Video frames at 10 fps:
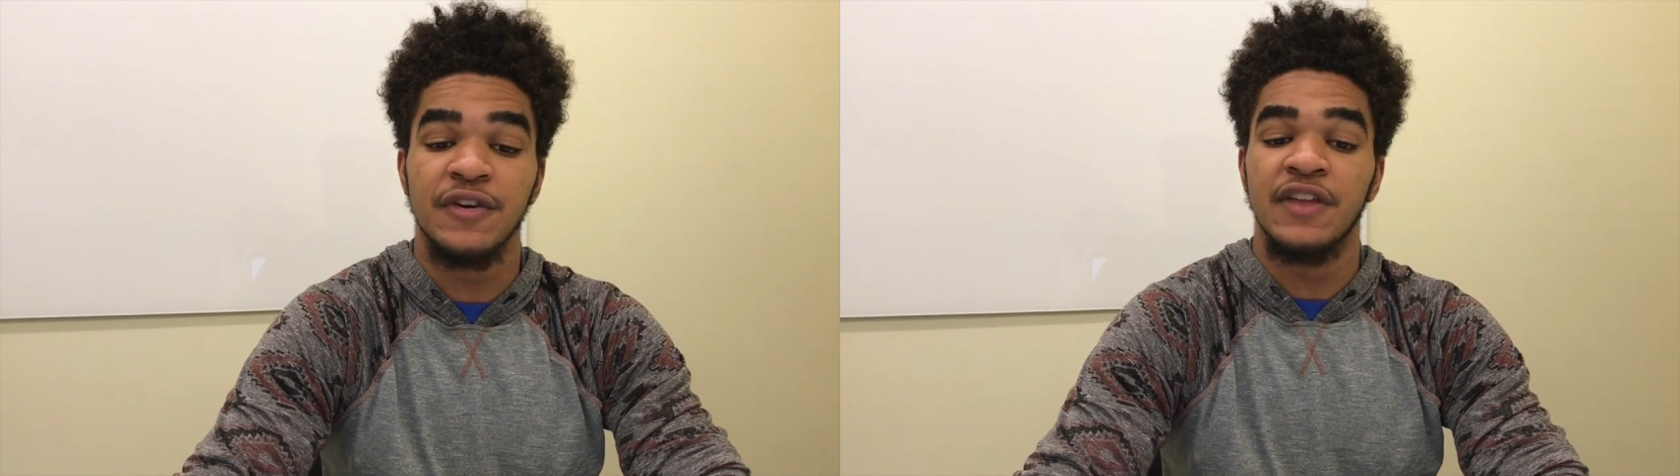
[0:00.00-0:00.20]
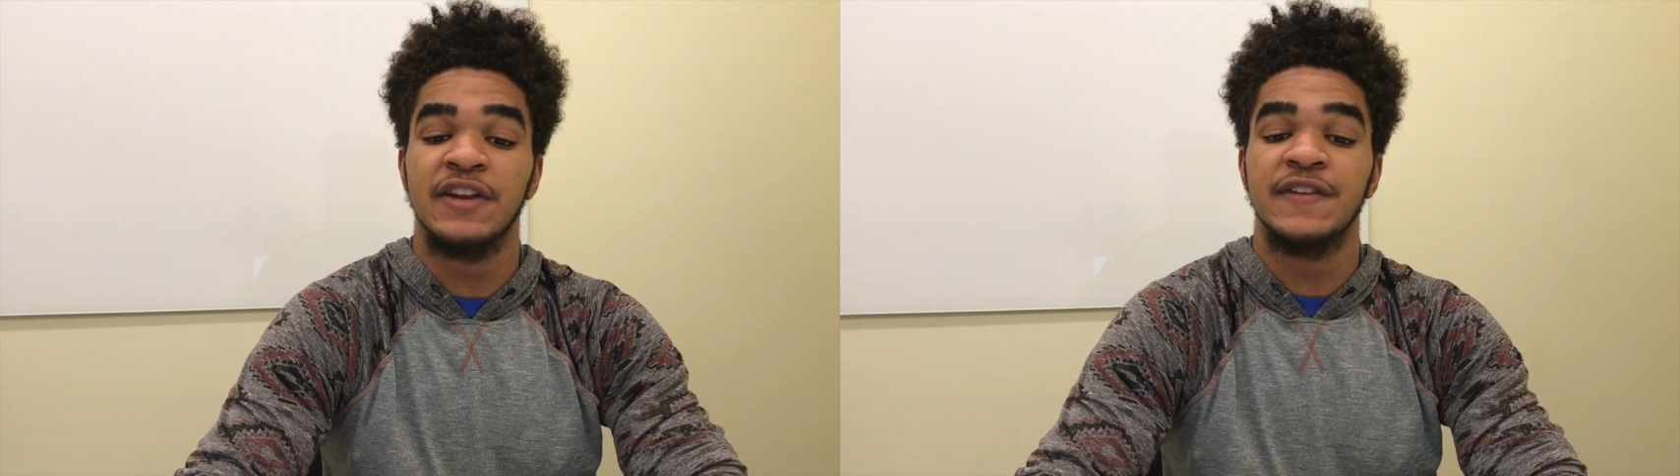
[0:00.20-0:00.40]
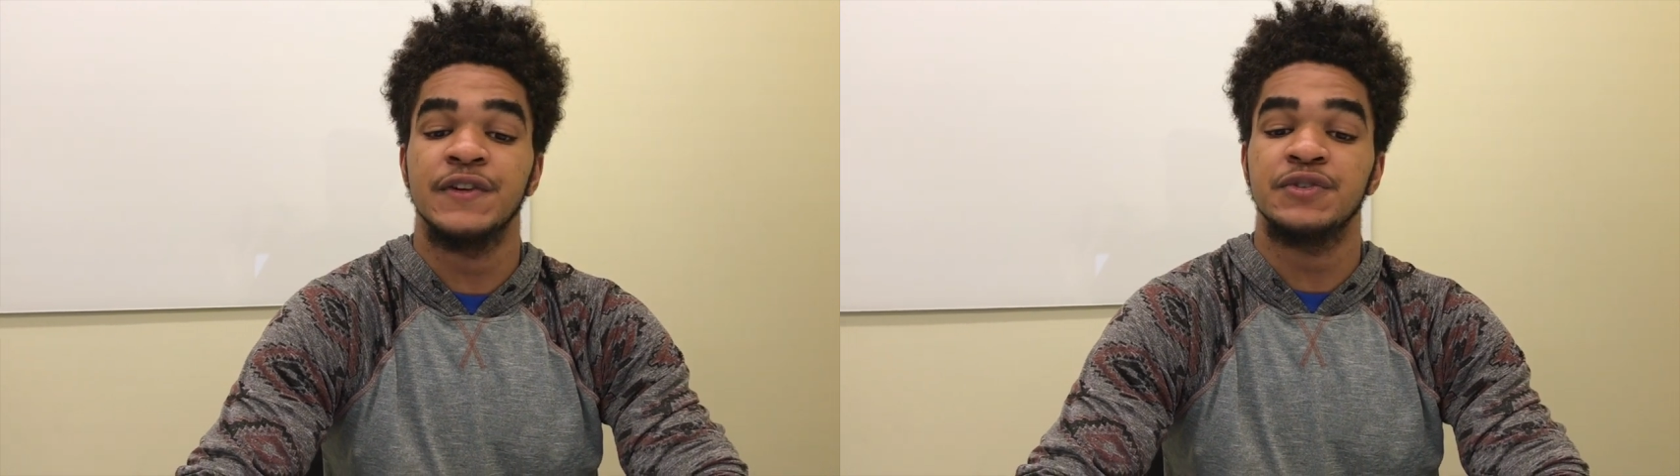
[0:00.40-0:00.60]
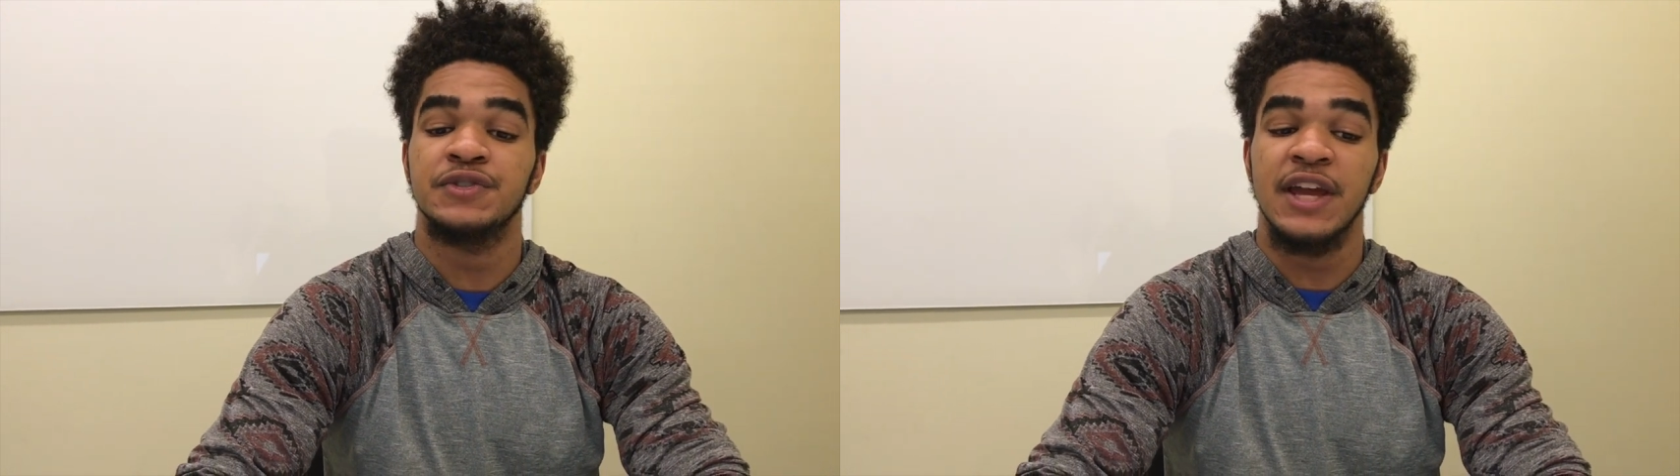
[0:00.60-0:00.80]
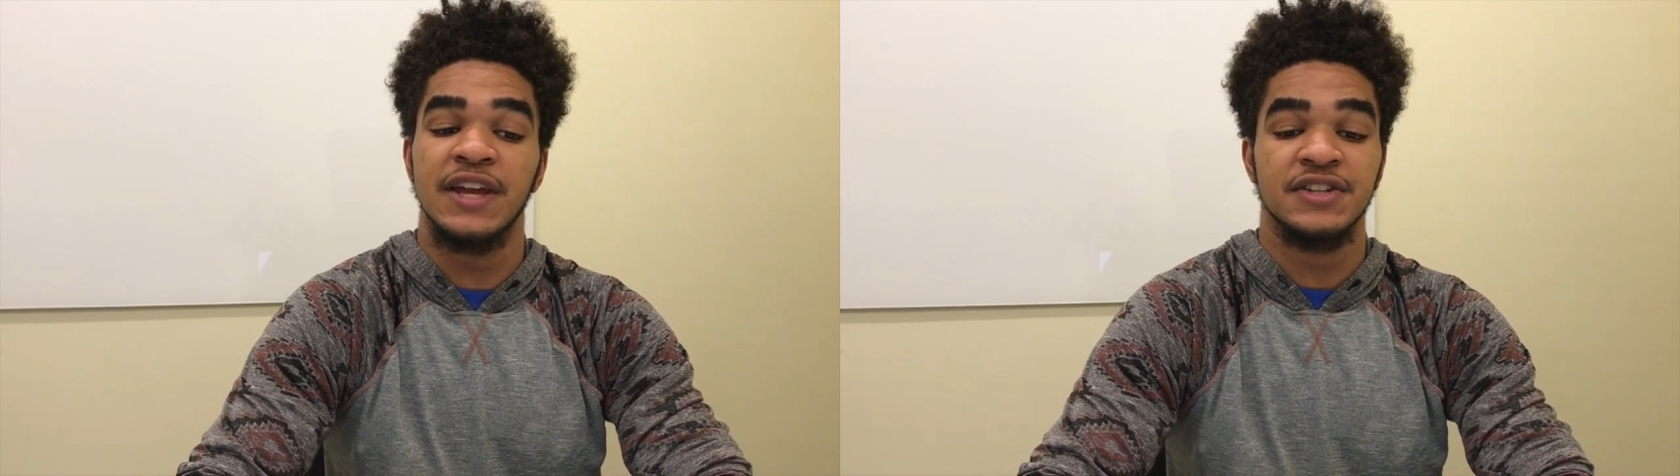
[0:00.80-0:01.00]
in the event of social
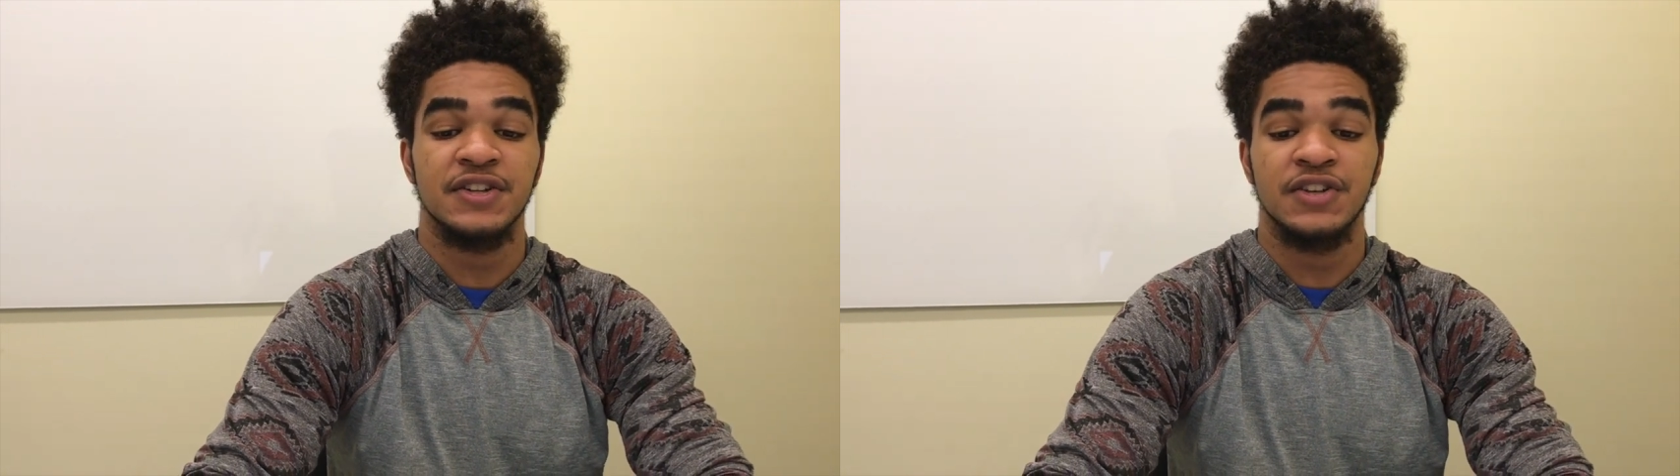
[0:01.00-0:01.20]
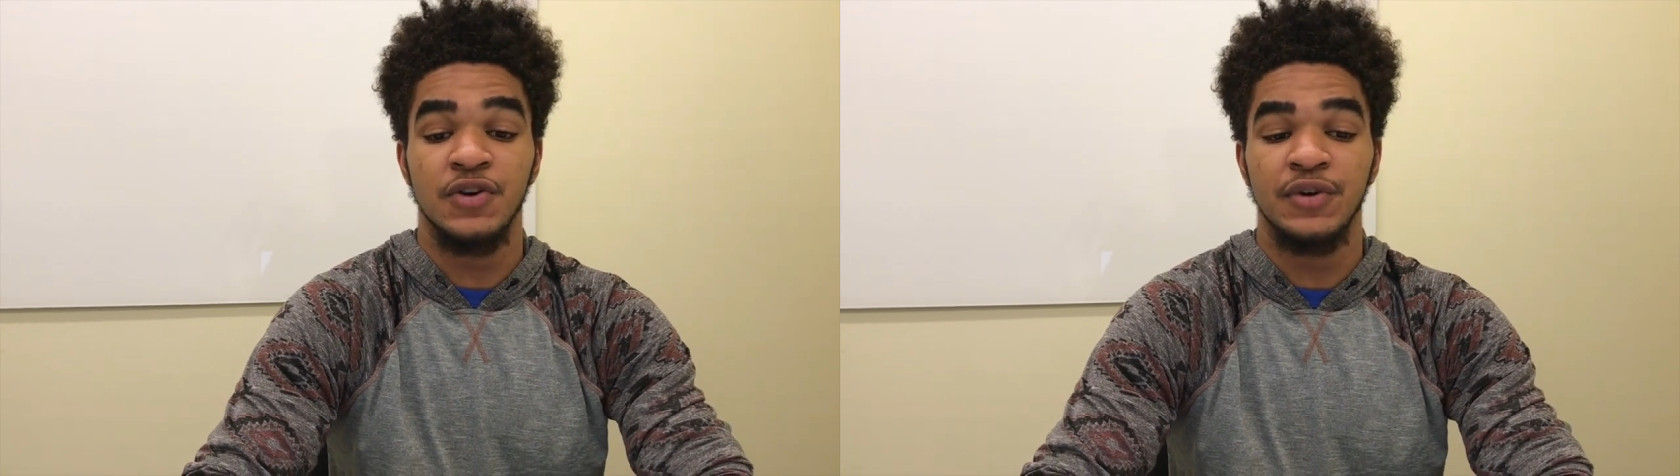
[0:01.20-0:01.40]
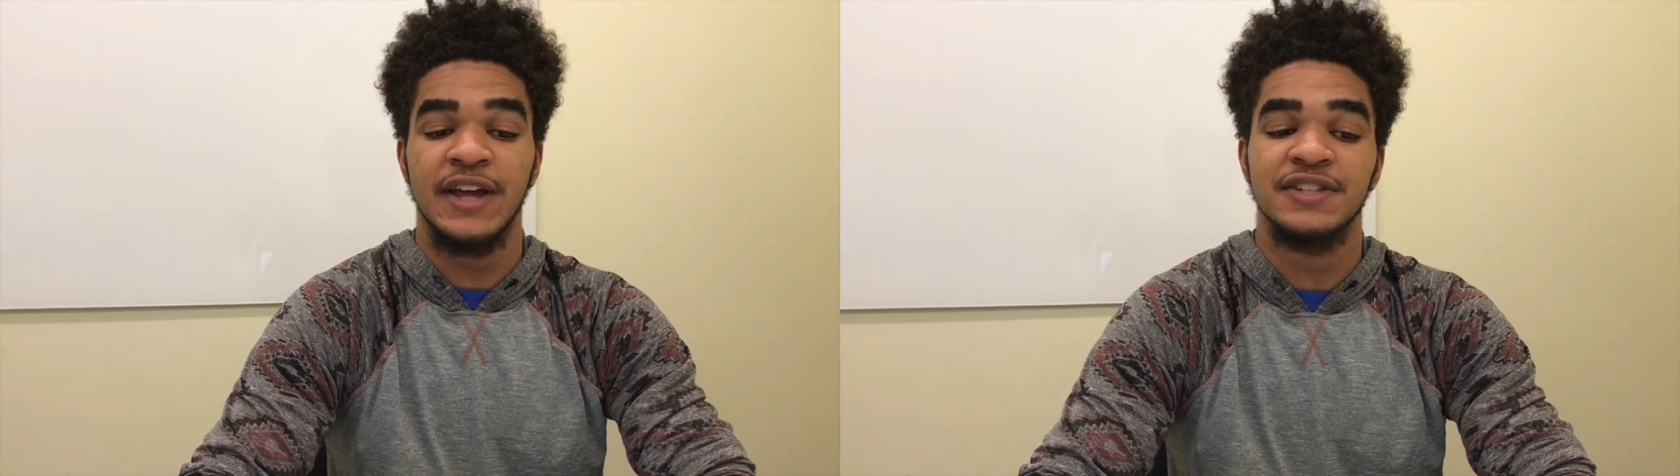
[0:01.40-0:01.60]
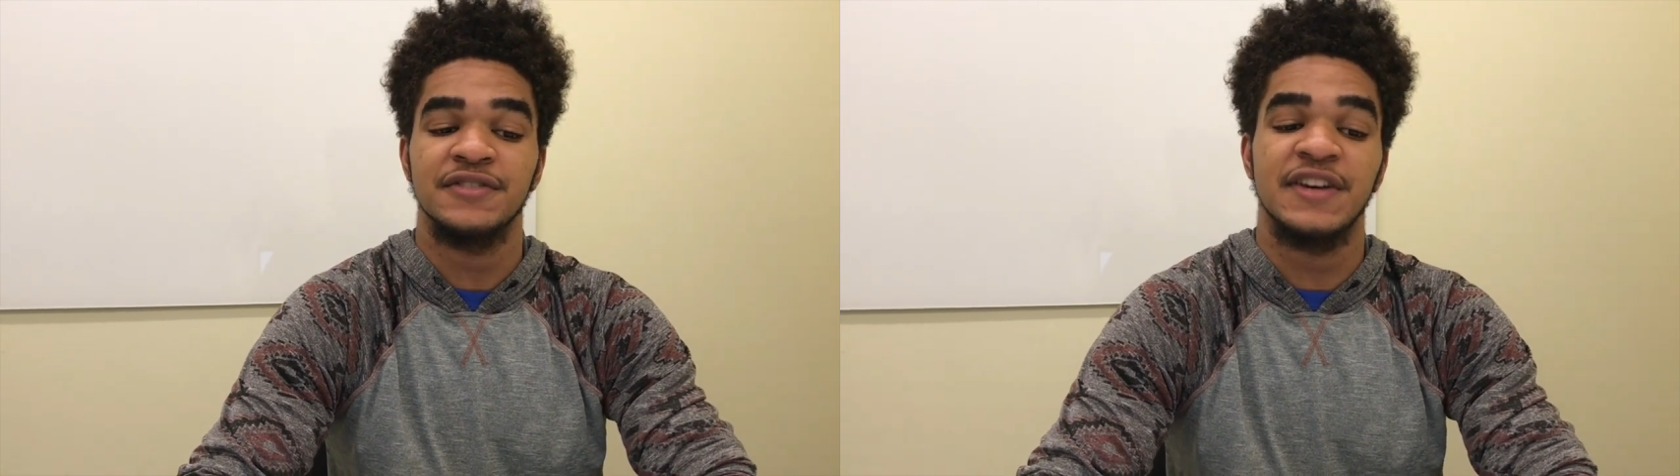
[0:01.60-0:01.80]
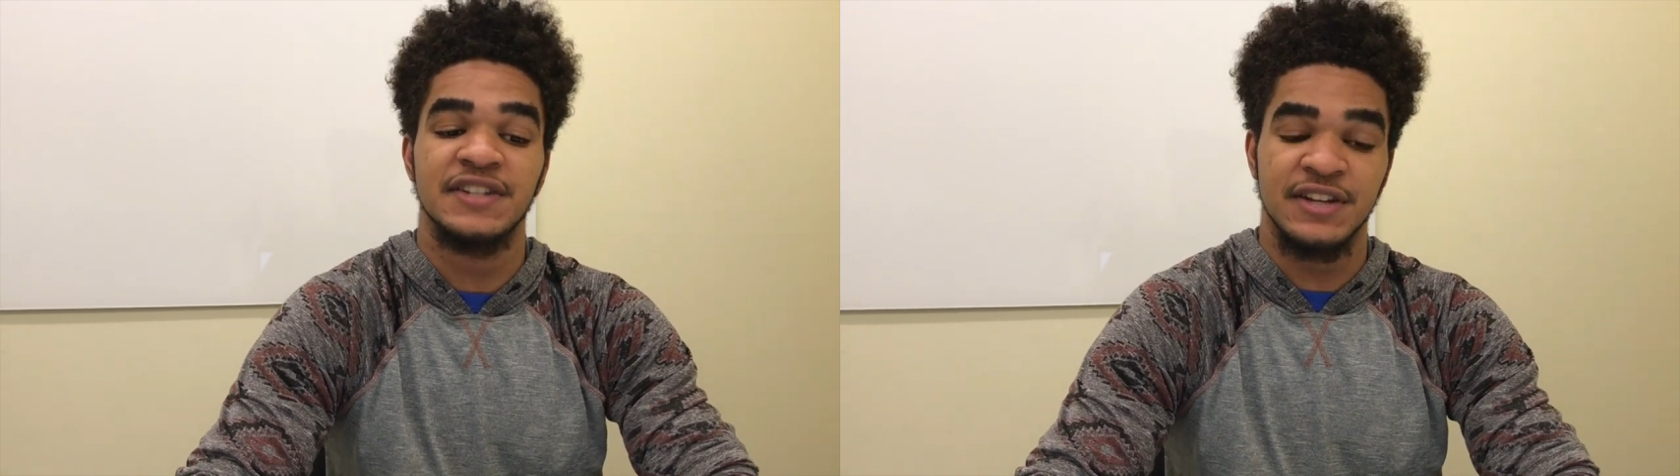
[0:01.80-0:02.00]
change, known as
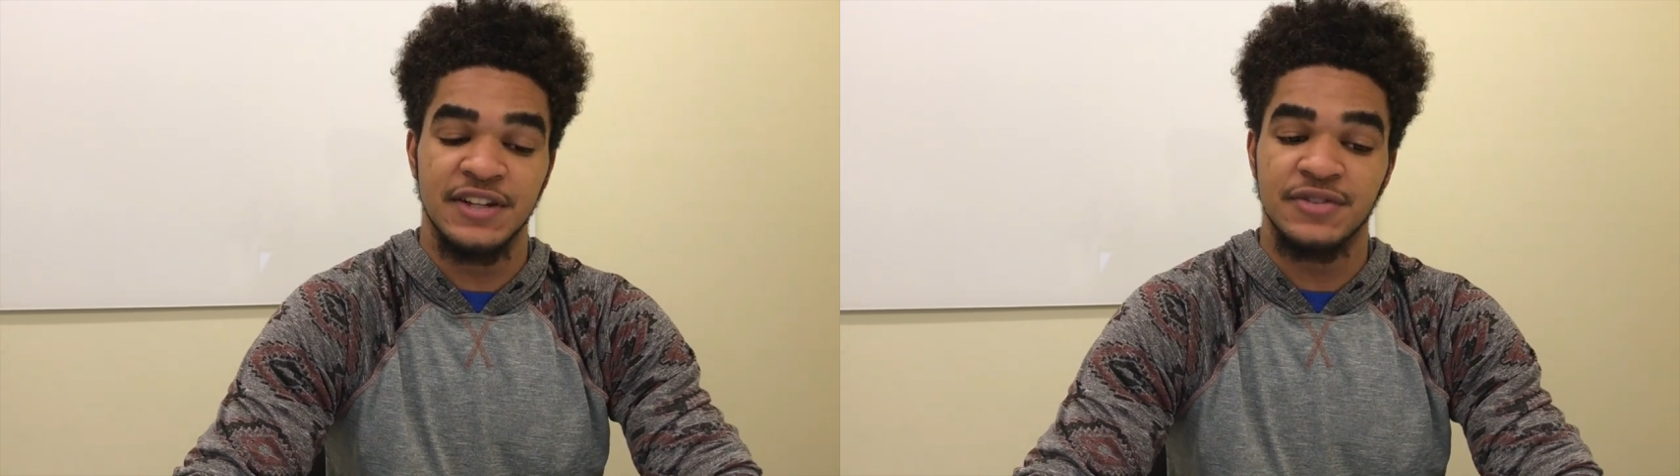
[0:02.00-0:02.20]
vested